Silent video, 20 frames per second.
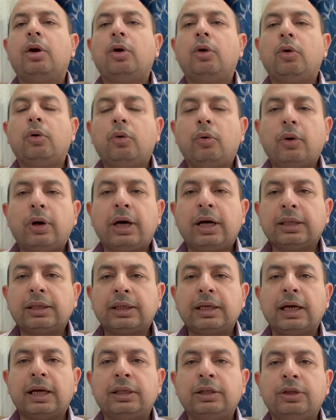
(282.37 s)
Where
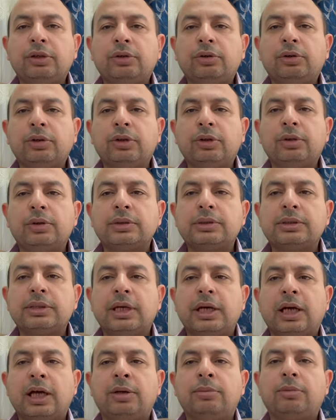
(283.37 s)
can you use
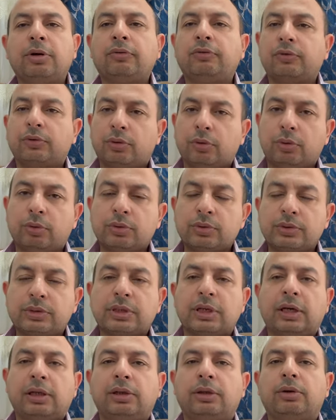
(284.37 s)
them? Of course,
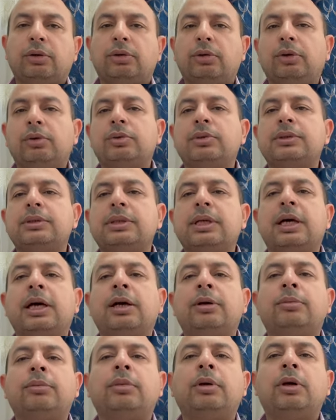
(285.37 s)
can you use
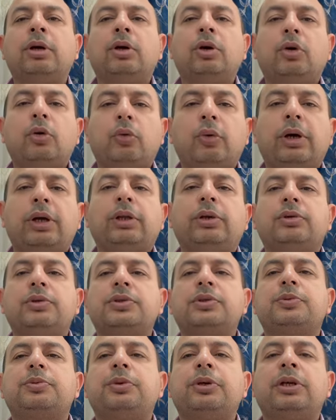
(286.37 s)
them when you
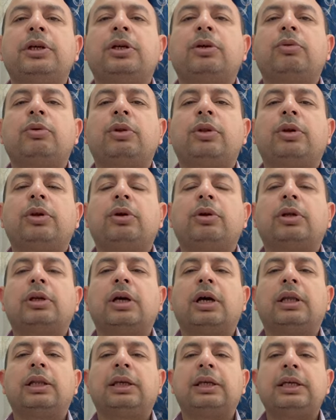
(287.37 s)
speak with your
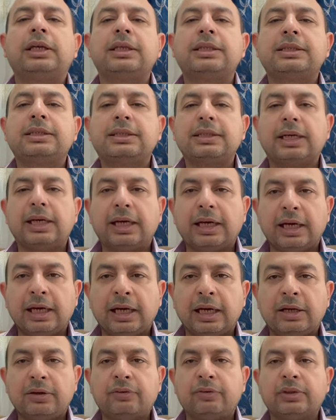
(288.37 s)
colleagues
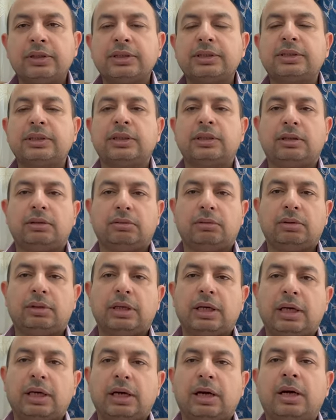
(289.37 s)
every single
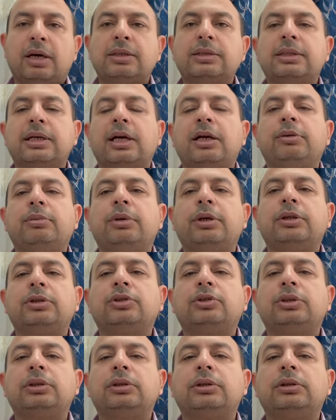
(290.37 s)
day, as I
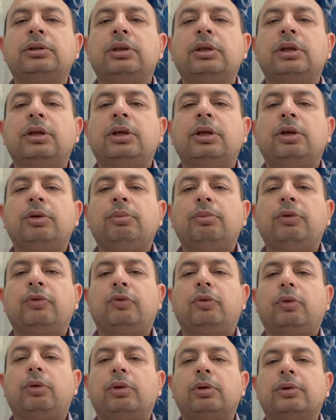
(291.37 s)
mentioned
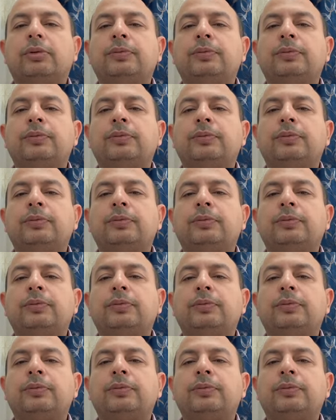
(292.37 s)
before.